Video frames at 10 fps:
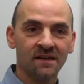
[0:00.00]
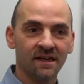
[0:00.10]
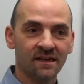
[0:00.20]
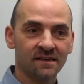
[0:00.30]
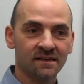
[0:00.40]

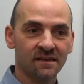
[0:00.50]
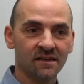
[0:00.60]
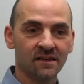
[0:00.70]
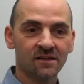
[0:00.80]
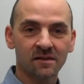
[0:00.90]
And
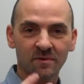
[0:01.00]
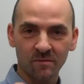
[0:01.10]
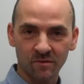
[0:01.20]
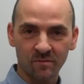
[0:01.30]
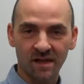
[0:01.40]
a lot of
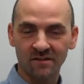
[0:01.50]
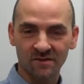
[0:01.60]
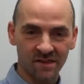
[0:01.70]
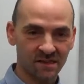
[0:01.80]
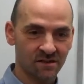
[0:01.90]
people may have
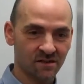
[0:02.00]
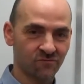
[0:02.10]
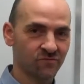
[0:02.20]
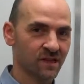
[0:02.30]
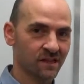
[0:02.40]
like a lot
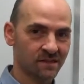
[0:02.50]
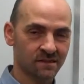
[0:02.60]
of like